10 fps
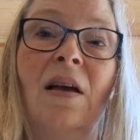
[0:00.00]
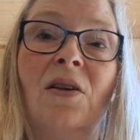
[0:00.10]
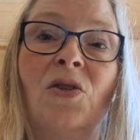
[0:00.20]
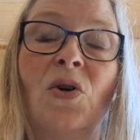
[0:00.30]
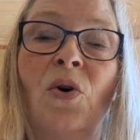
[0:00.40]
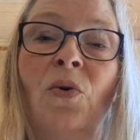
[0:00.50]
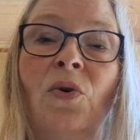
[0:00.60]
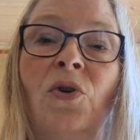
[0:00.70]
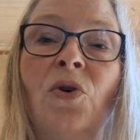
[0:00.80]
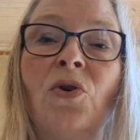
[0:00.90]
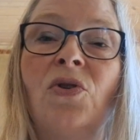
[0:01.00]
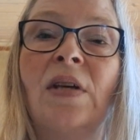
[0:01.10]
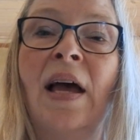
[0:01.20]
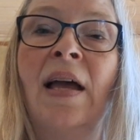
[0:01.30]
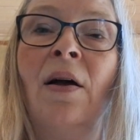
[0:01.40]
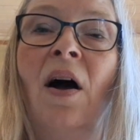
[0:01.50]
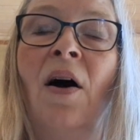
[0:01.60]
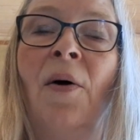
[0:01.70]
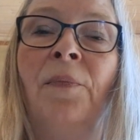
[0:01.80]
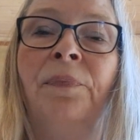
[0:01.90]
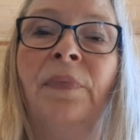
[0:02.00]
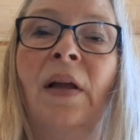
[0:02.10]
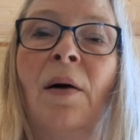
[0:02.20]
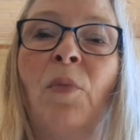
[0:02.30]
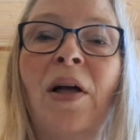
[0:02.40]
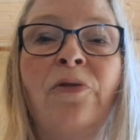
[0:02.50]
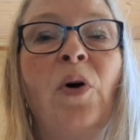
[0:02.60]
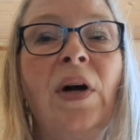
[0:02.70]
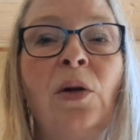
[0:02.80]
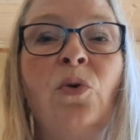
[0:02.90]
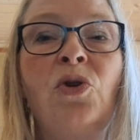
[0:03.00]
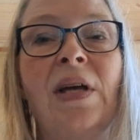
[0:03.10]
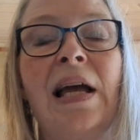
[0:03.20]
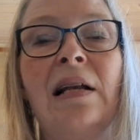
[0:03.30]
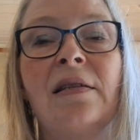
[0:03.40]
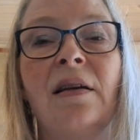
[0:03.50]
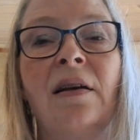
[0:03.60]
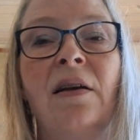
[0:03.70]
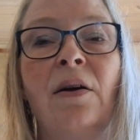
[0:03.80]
So you could say, må jeg få en udtalelse